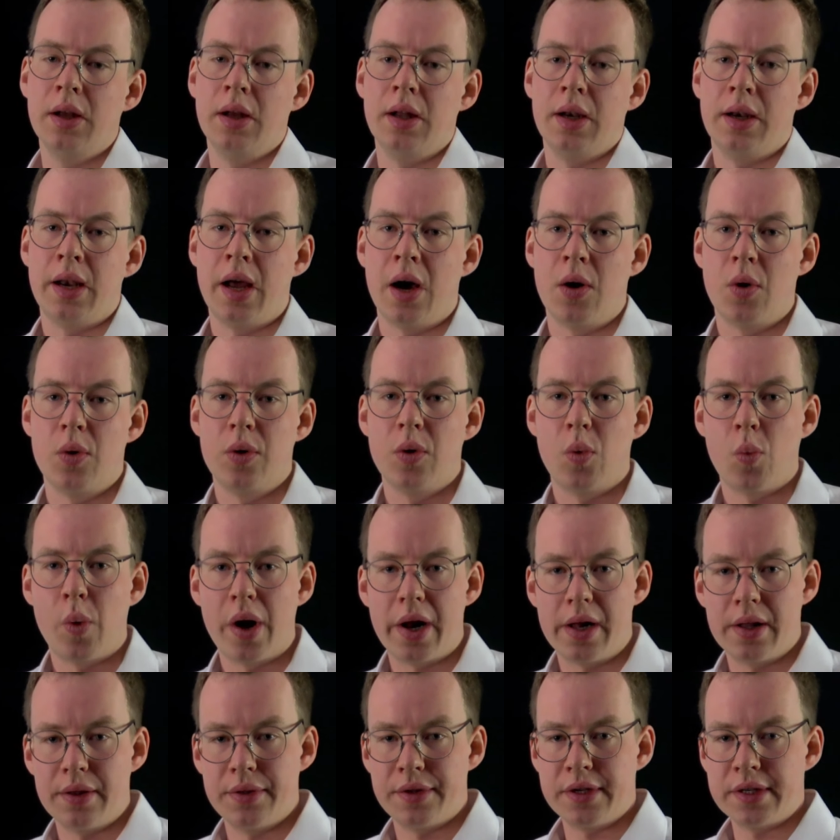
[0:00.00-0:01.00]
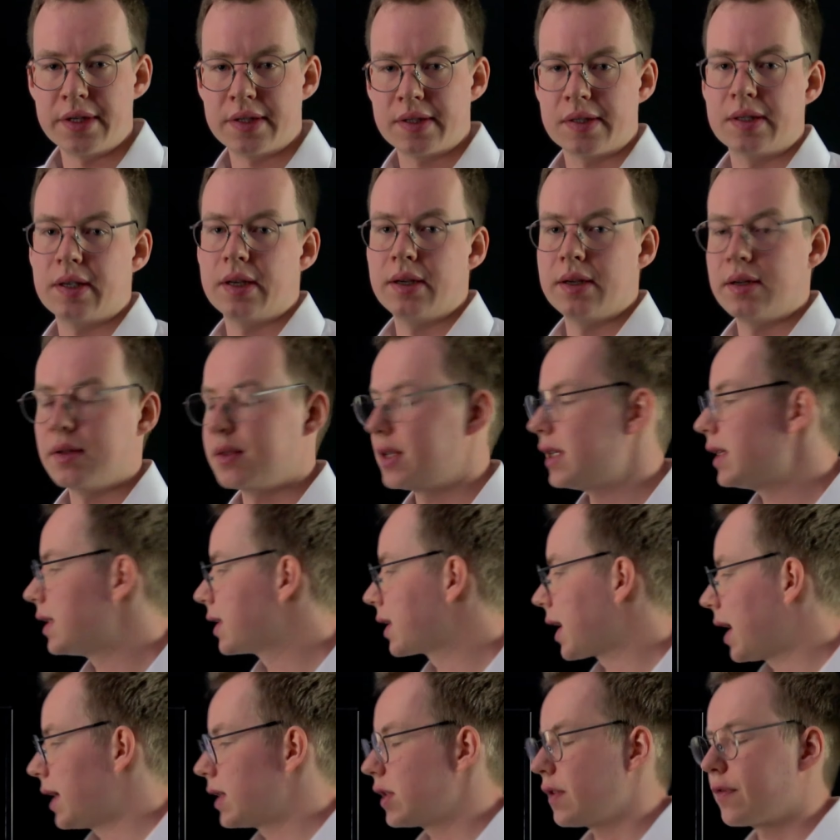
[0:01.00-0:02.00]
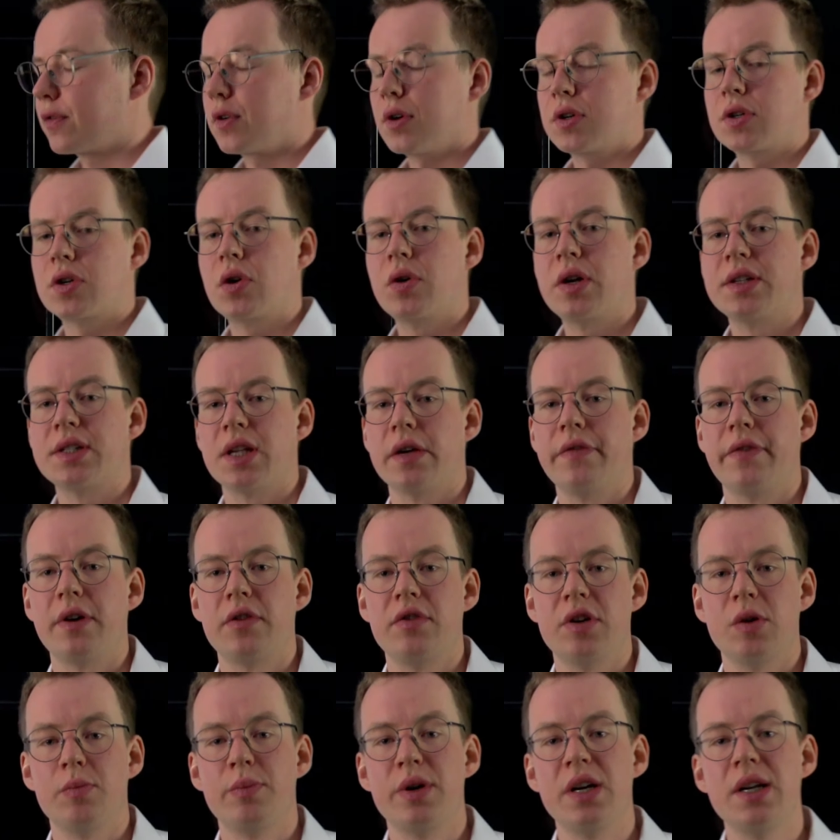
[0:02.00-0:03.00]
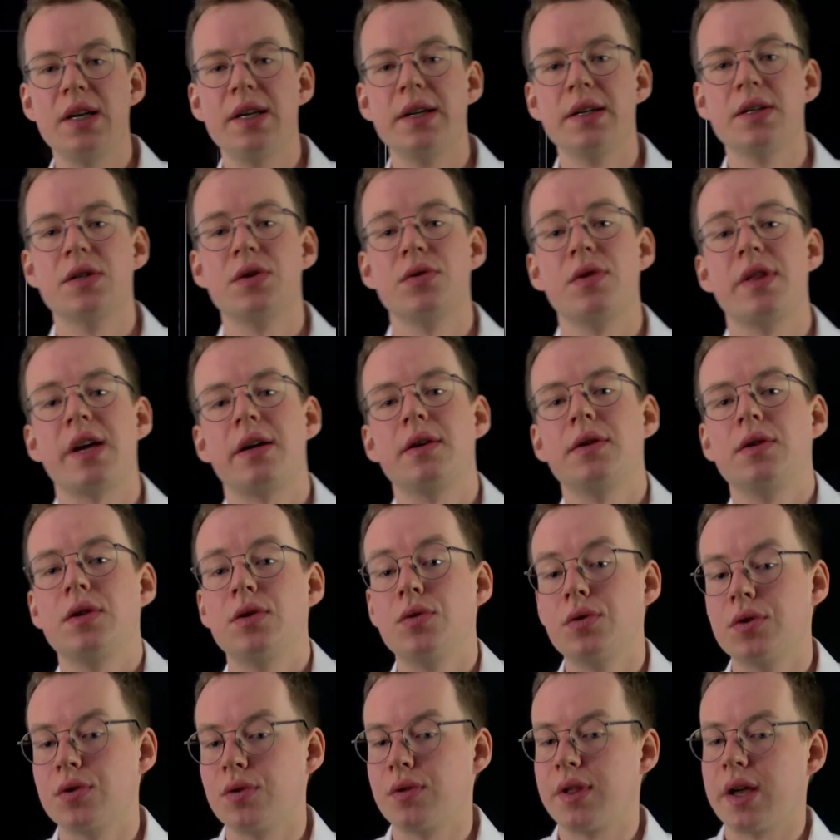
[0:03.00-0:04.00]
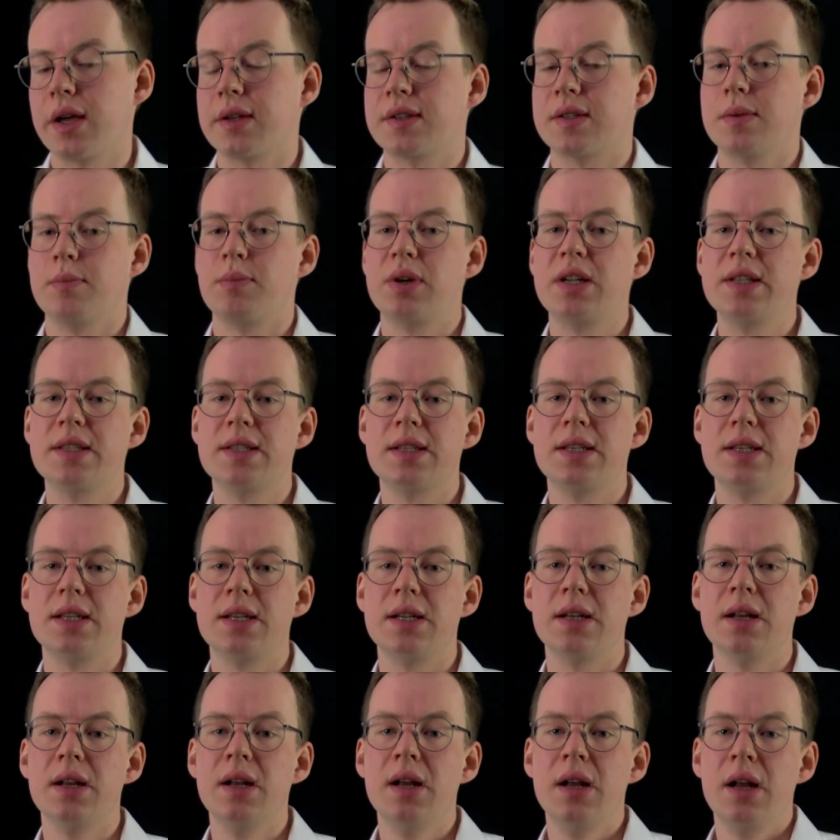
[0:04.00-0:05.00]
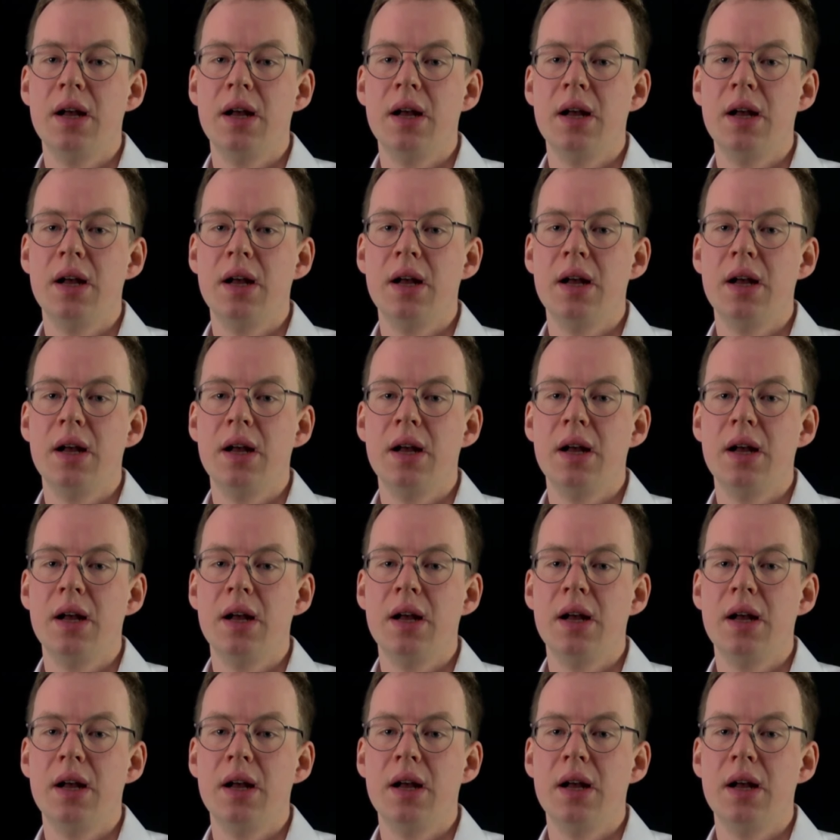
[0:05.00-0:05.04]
Now, while these kinds of controllers are very appealing due to their simplicity,